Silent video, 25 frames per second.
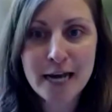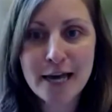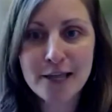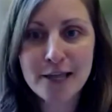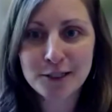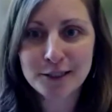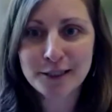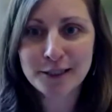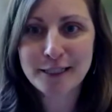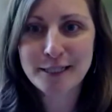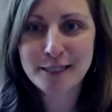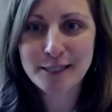the
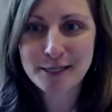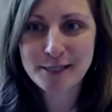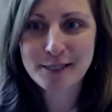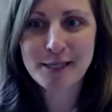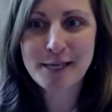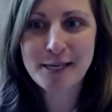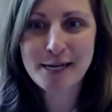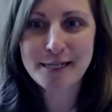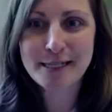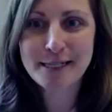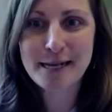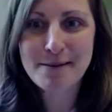Netherlands is
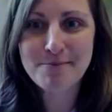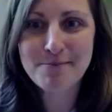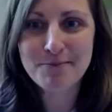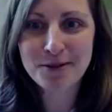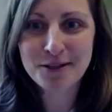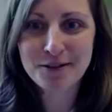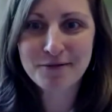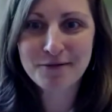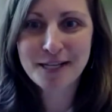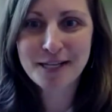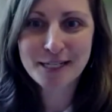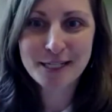the
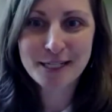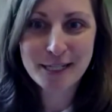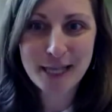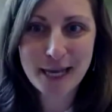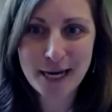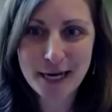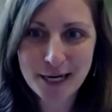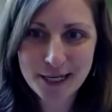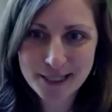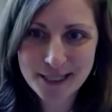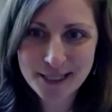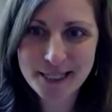example of this,
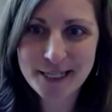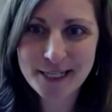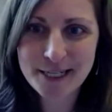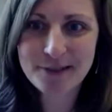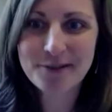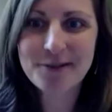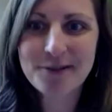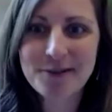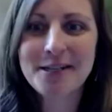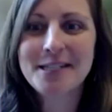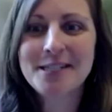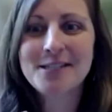like on
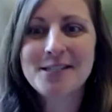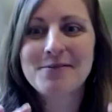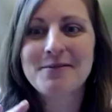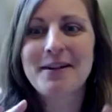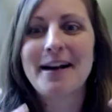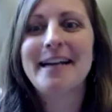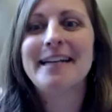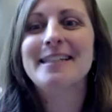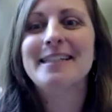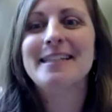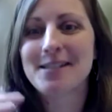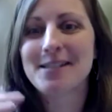steroids,
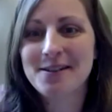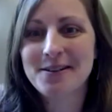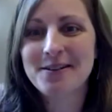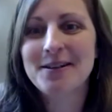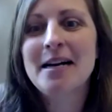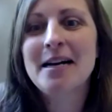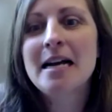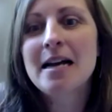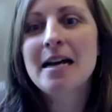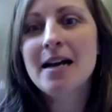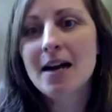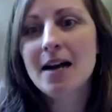right?
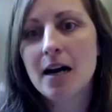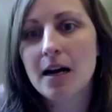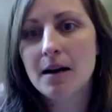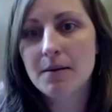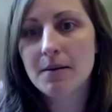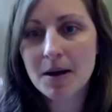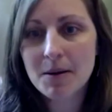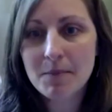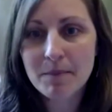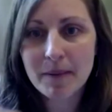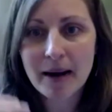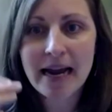So
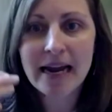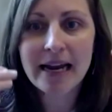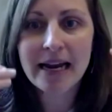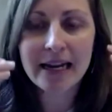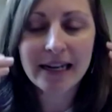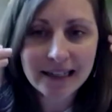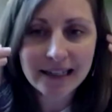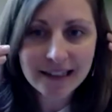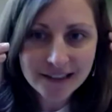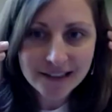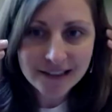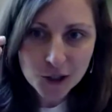
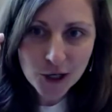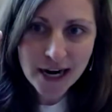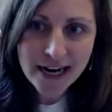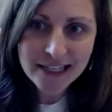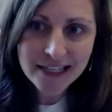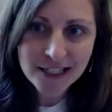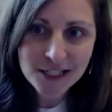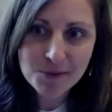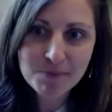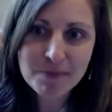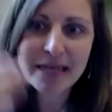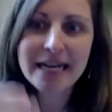by
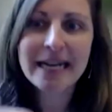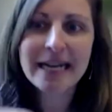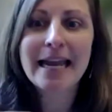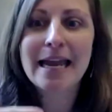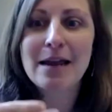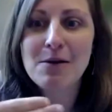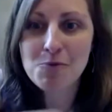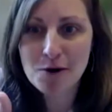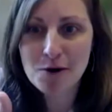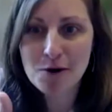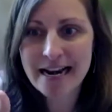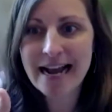trying to
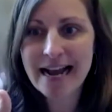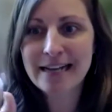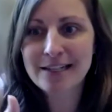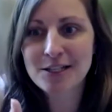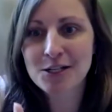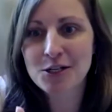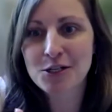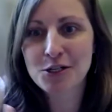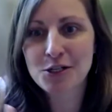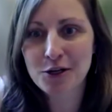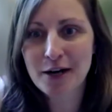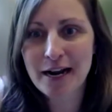mitigate one
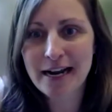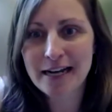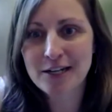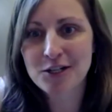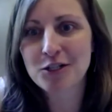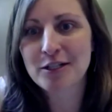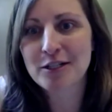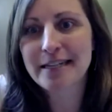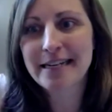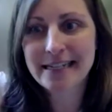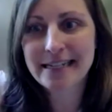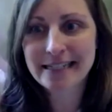hazard, you're
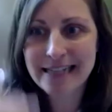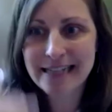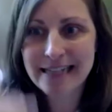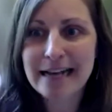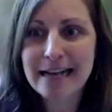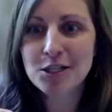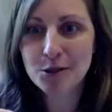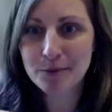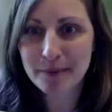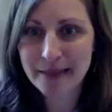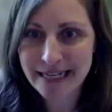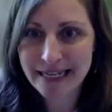actually
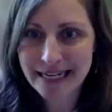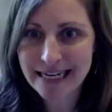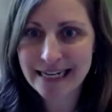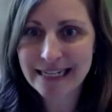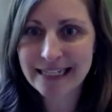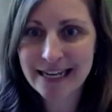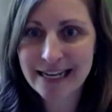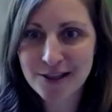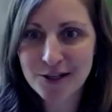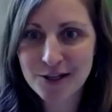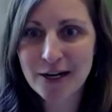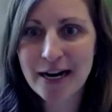exacerbating
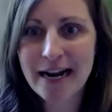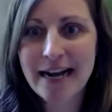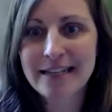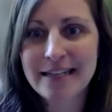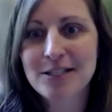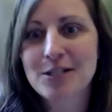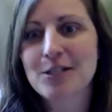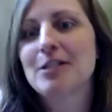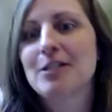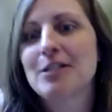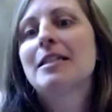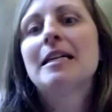another
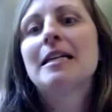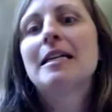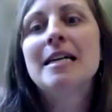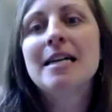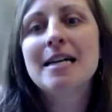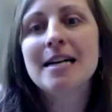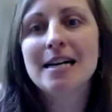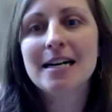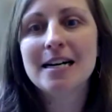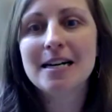hazard.